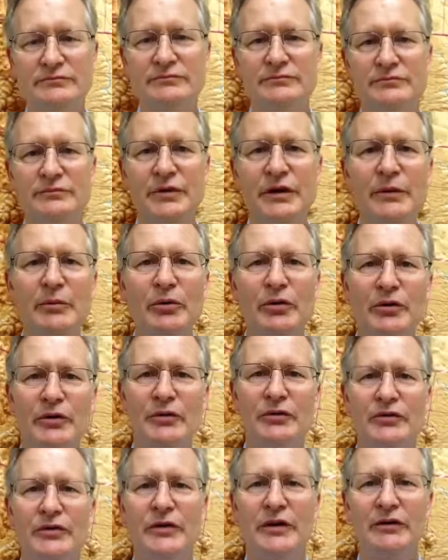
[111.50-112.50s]

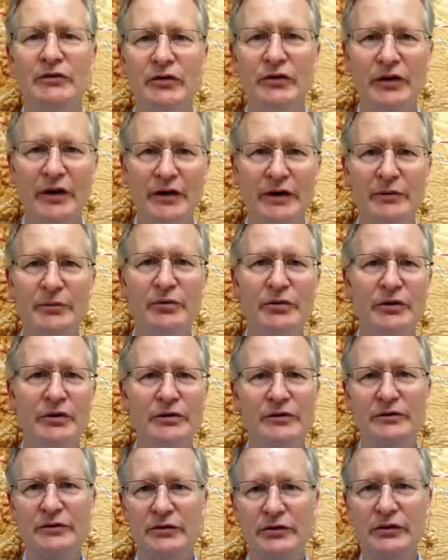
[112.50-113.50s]
people to give us that
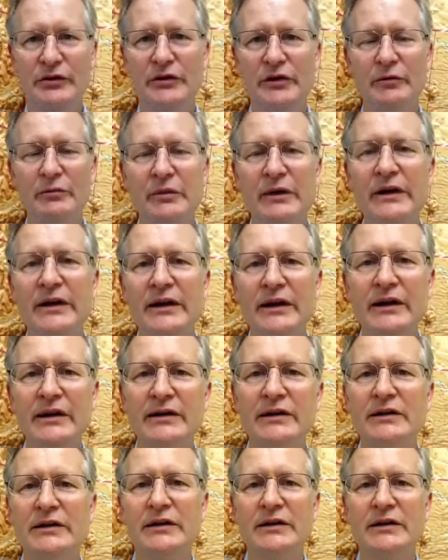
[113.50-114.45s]
input, including the media.